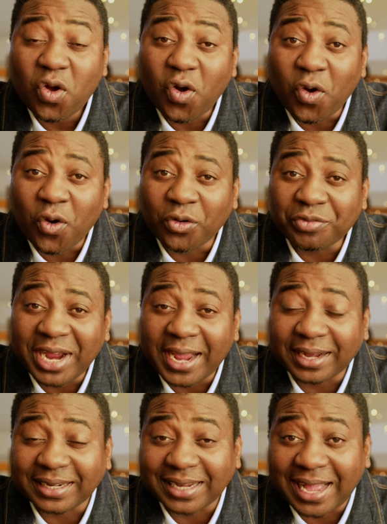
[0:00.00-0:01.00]
All
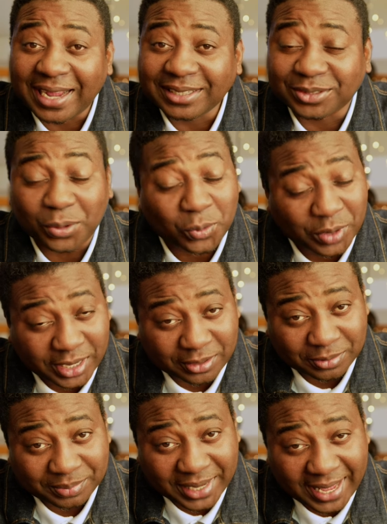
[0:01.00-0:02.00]
right, guys,
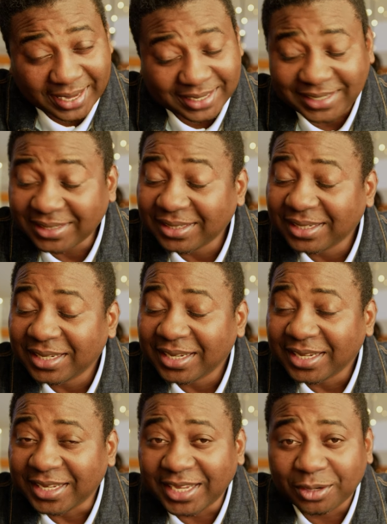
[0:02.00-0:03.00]
welcome back.
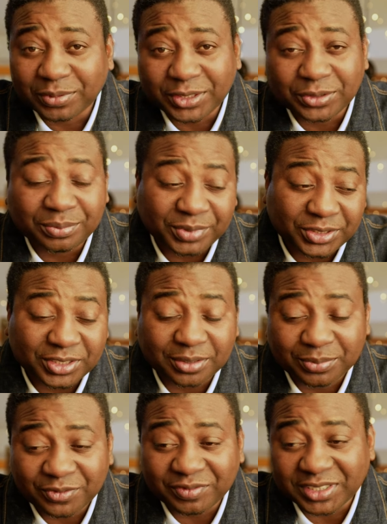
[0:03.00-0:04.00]
Here we do
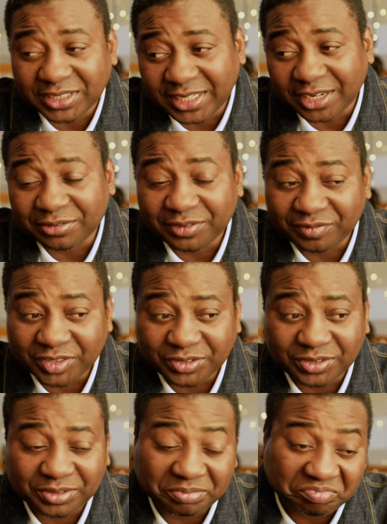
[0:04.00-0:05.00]
music, movies, tech
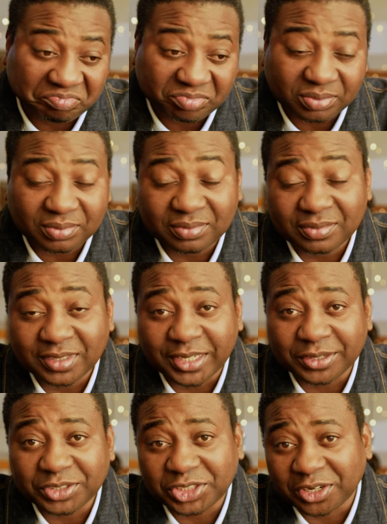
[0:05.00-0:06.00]
reviews, you
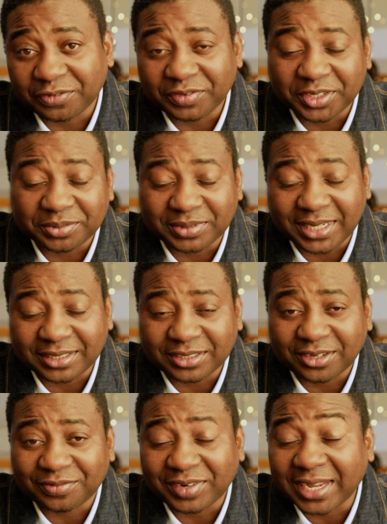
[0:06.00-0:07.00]
know, short films and
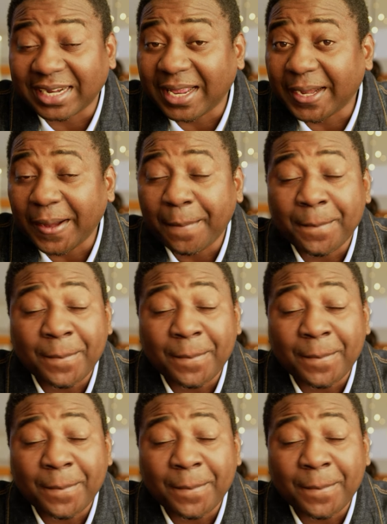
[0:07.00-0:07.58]
stuff like that.